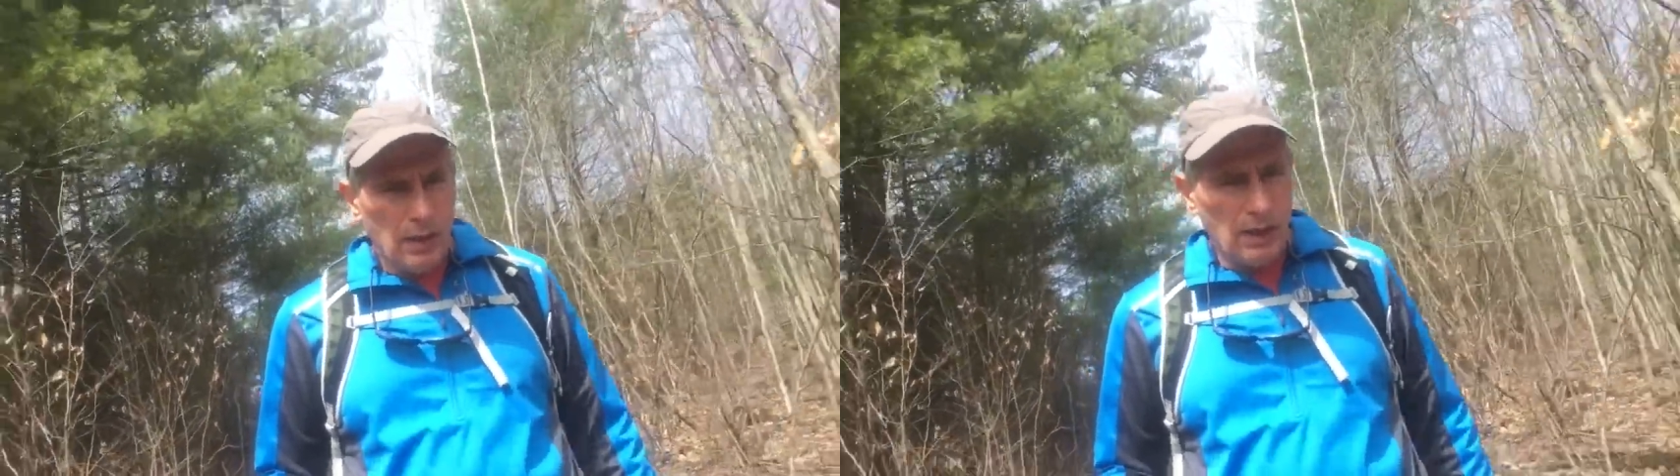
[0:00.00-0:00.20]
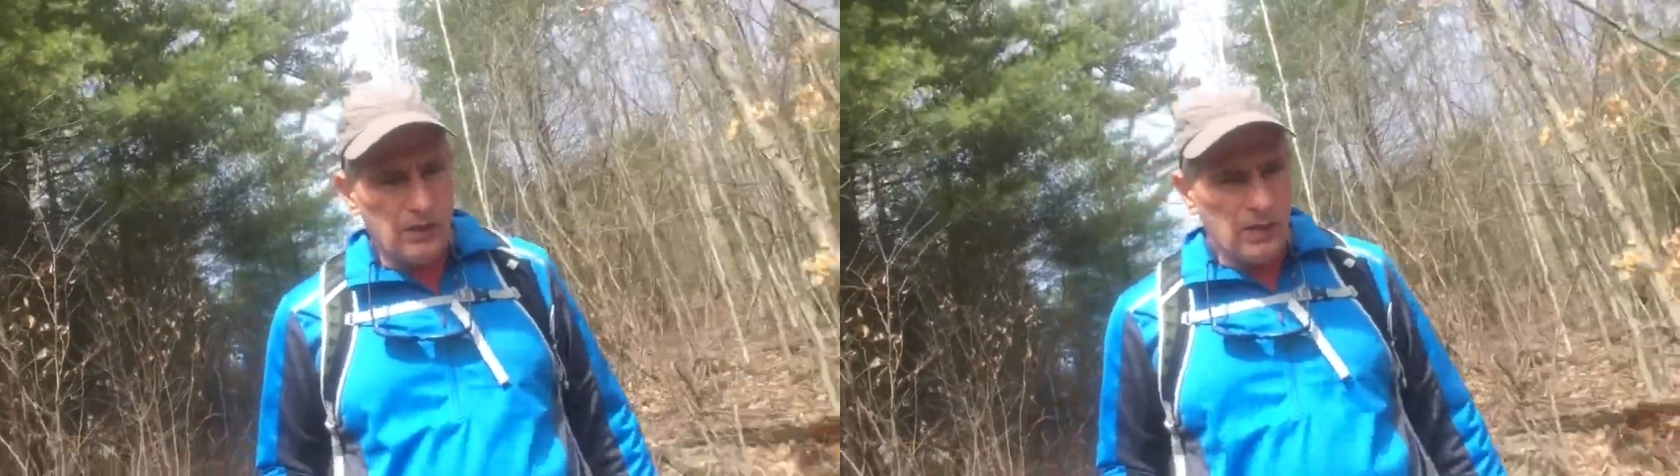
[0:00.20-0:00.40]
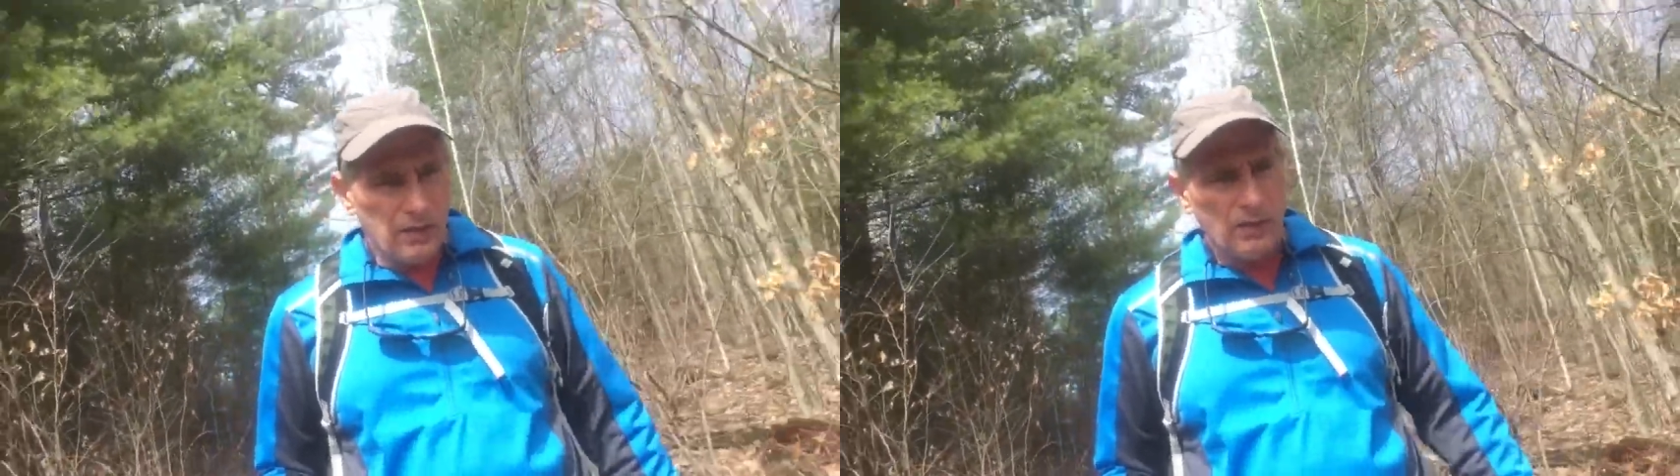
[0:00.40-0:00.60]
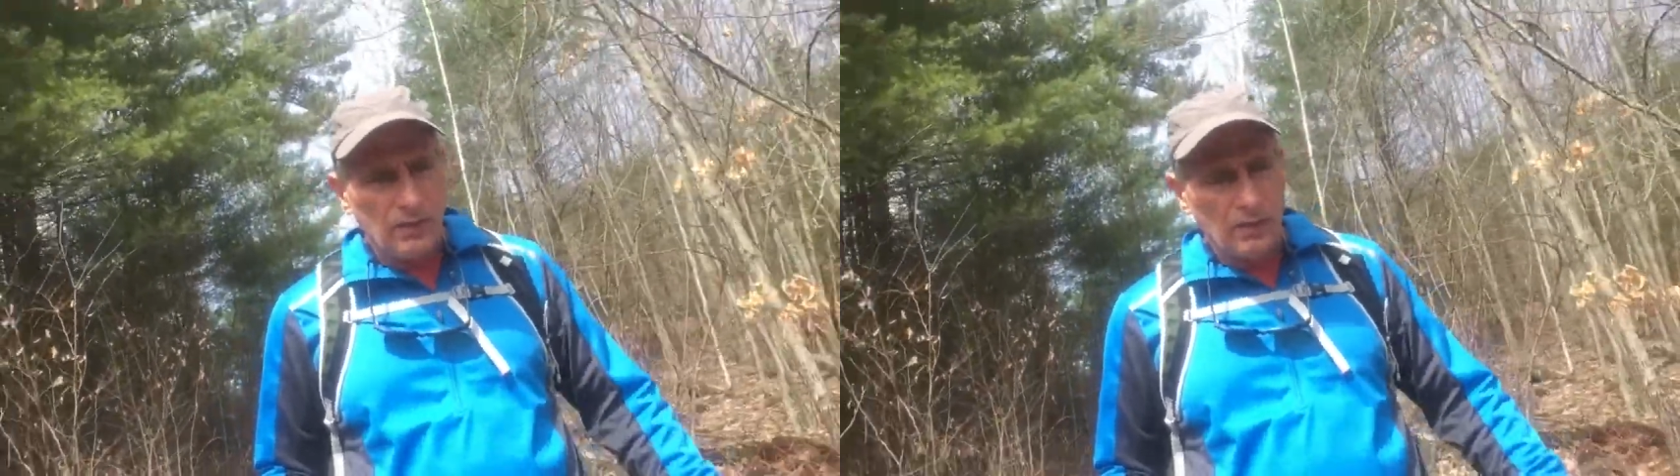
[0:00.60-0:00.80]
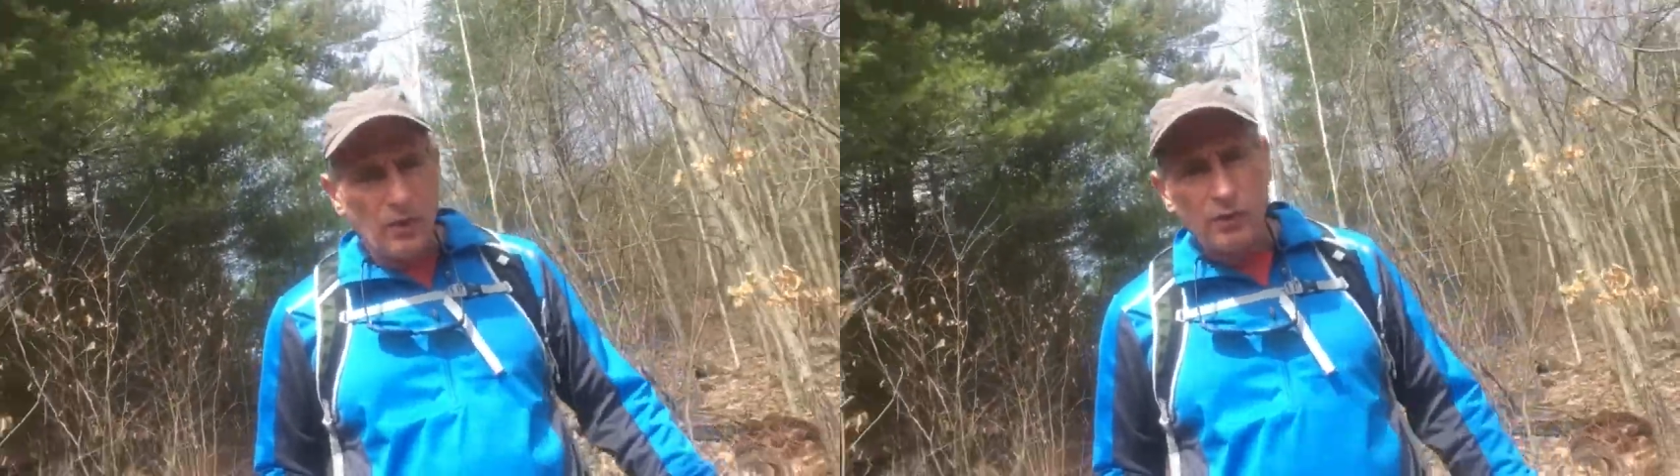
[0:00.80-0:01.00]
assist
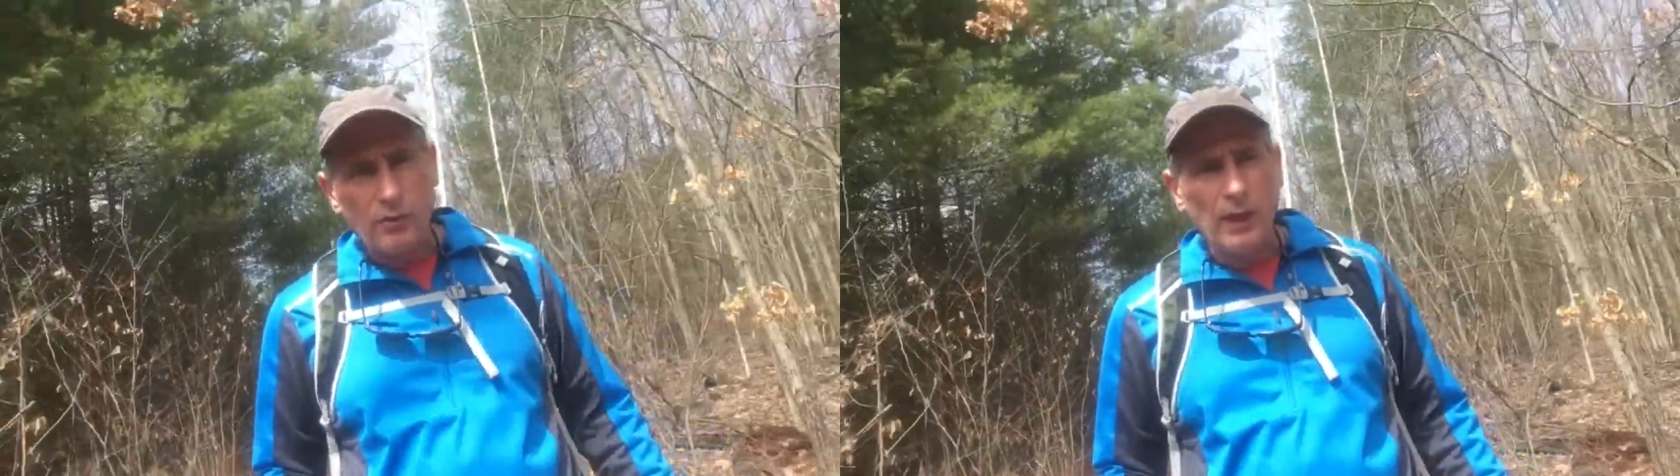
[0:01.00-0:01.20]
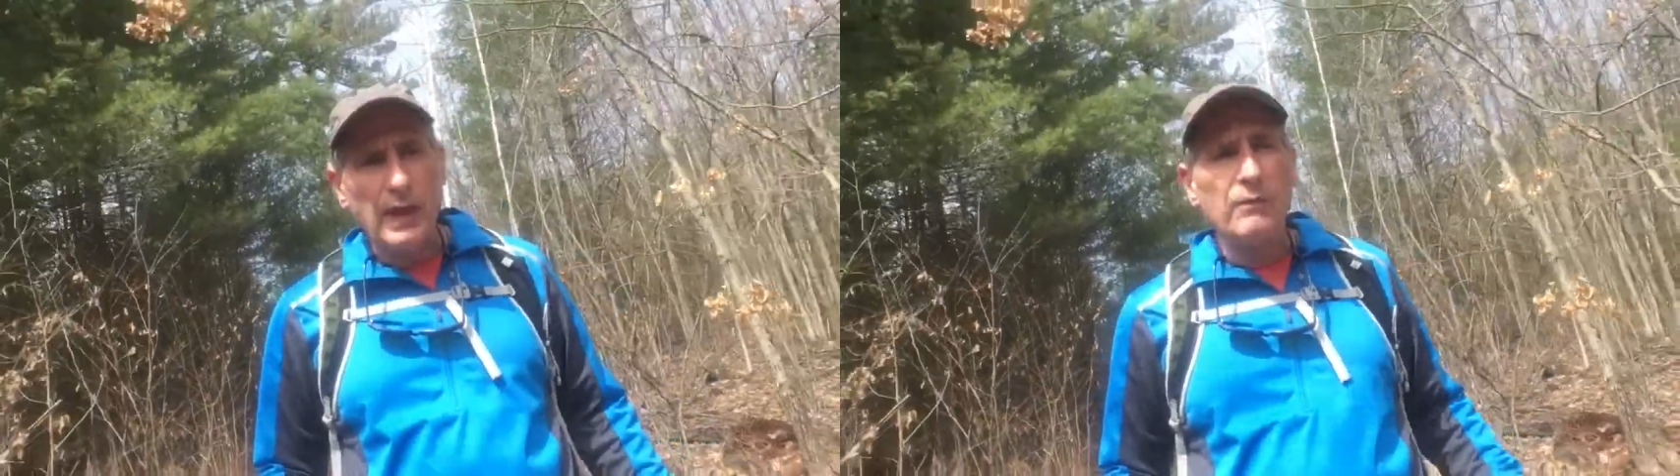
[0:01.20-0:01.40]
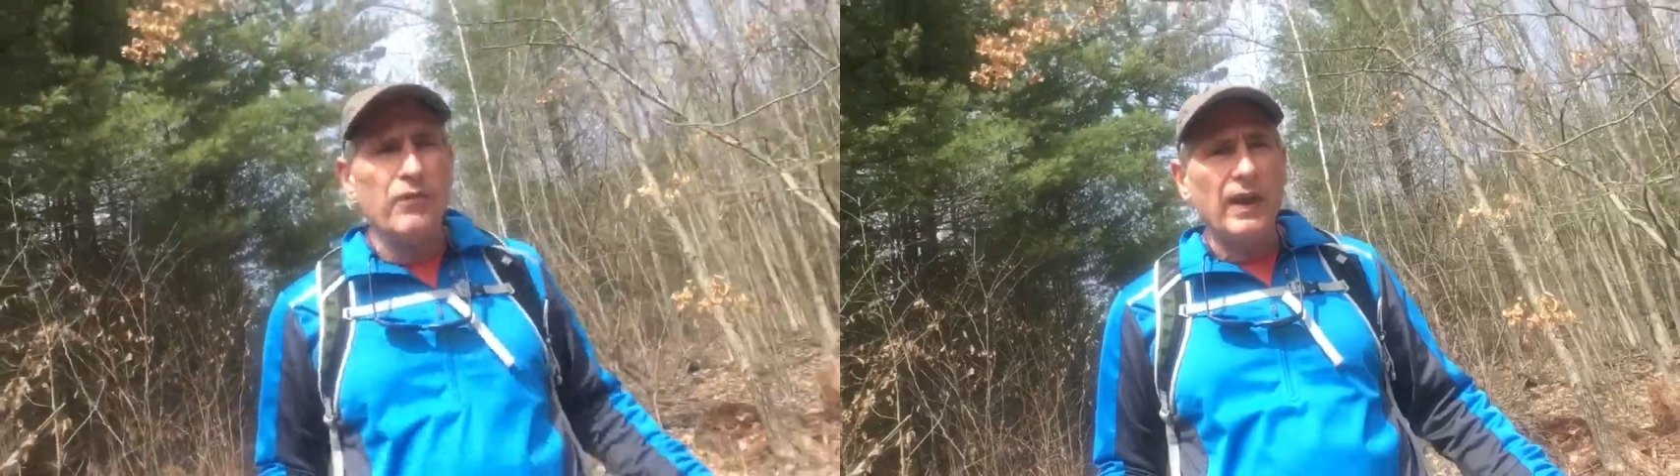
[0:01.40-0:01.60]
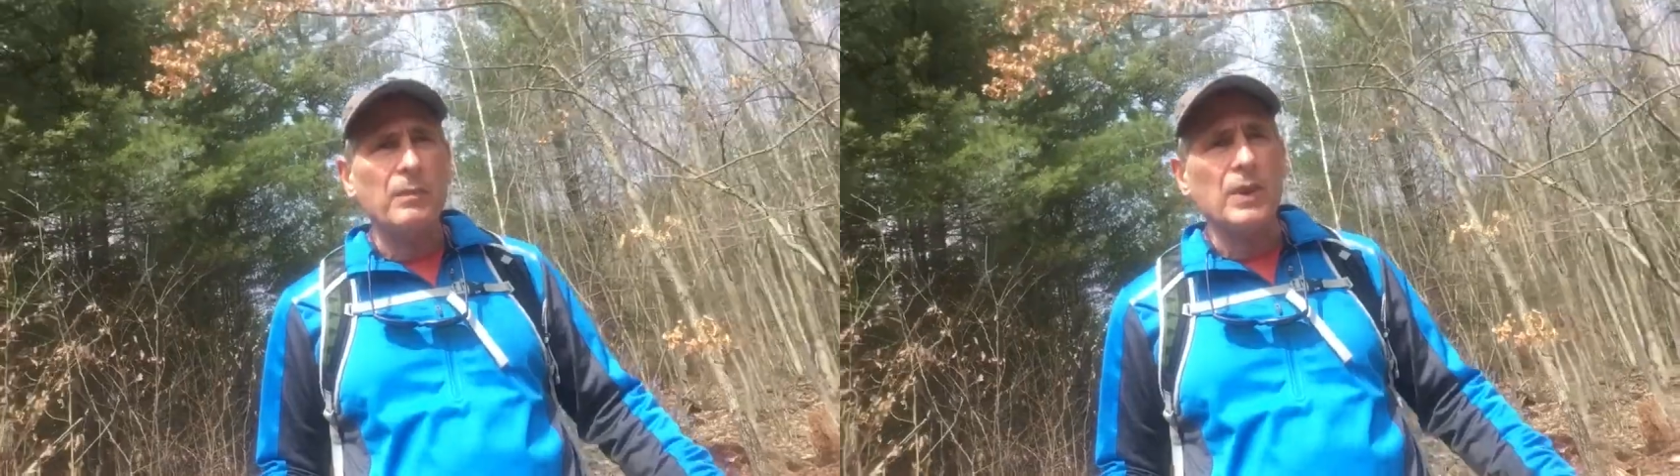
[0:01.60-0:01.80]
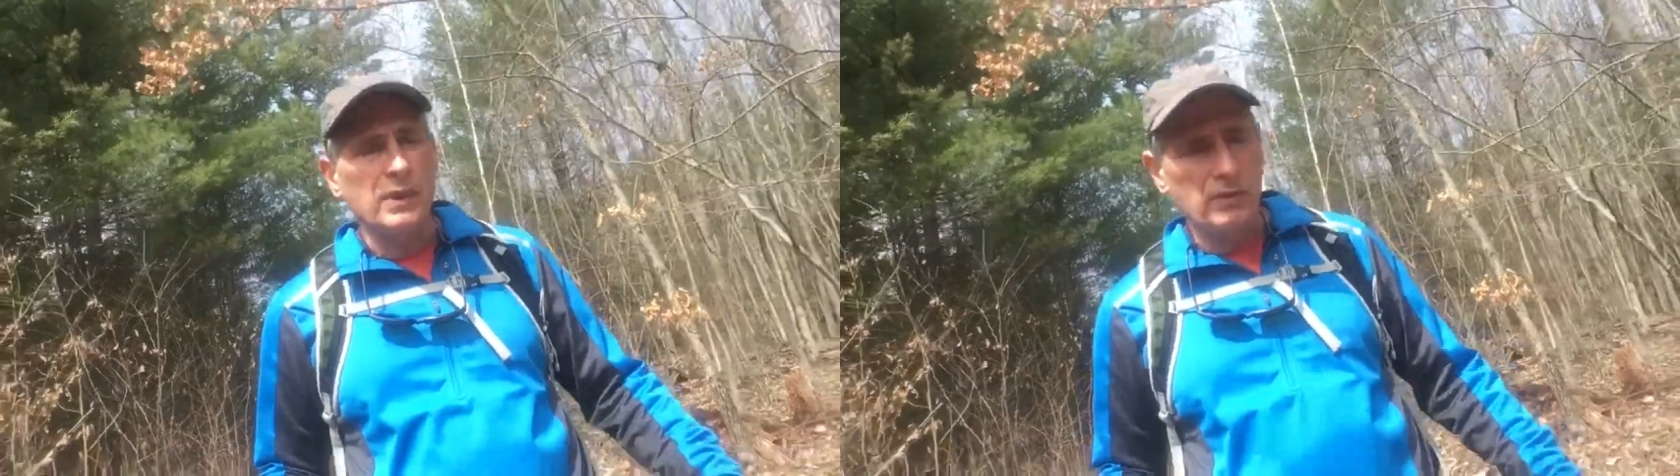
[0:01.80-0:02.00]
the children and
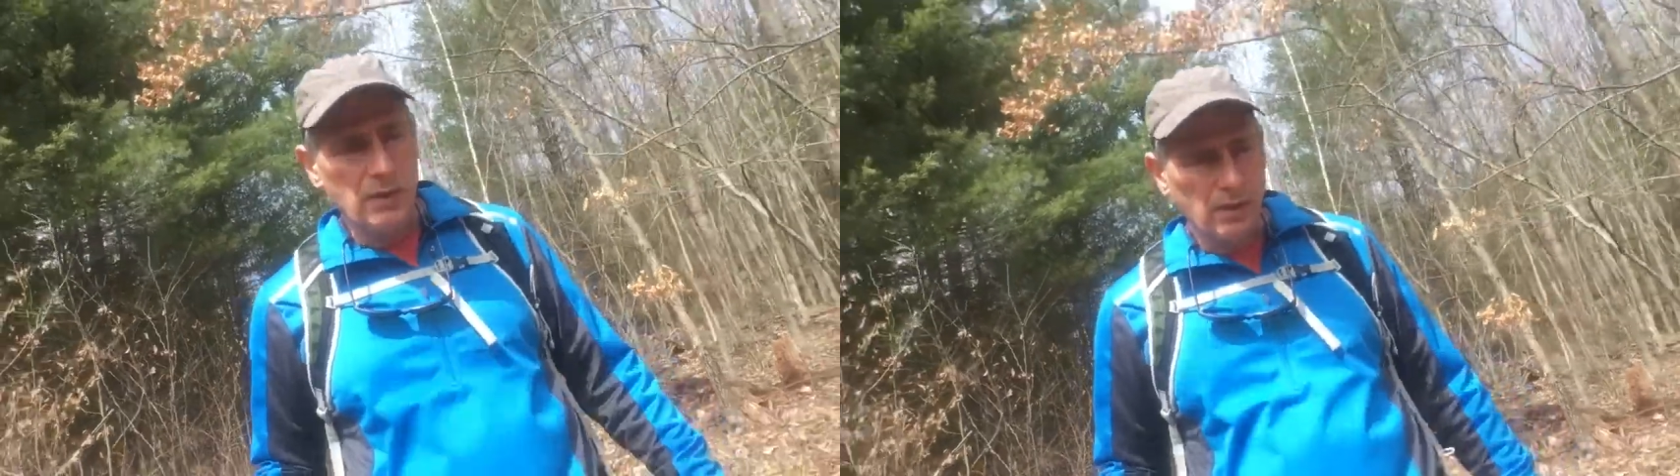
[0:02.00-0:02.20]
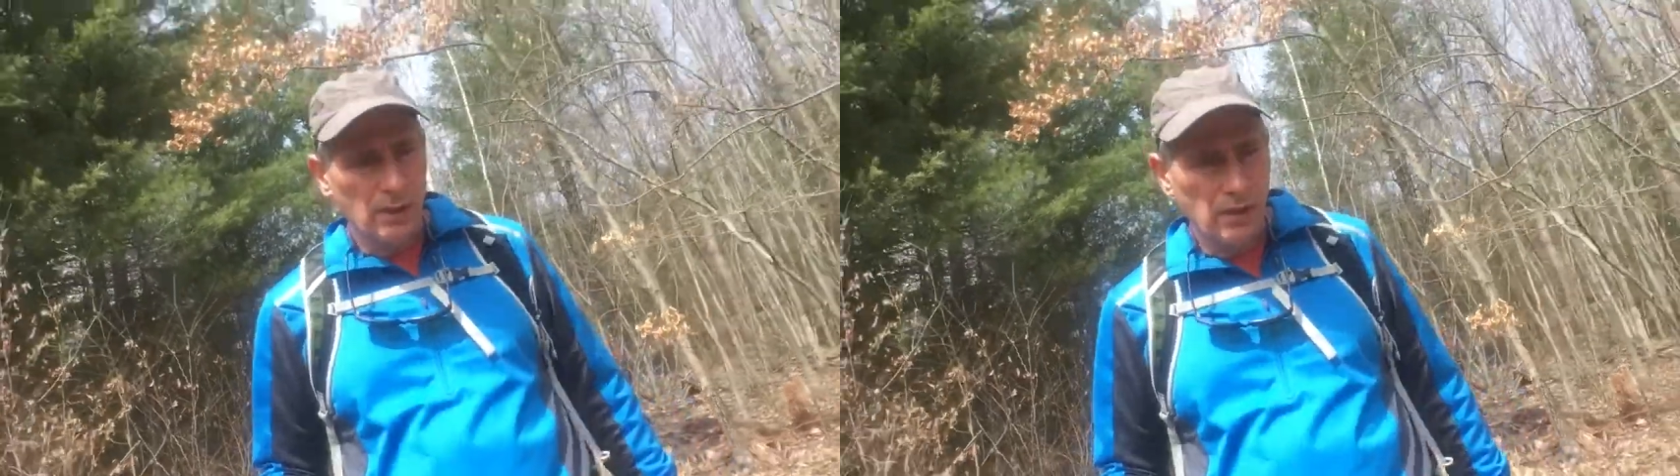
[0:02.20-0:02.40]
families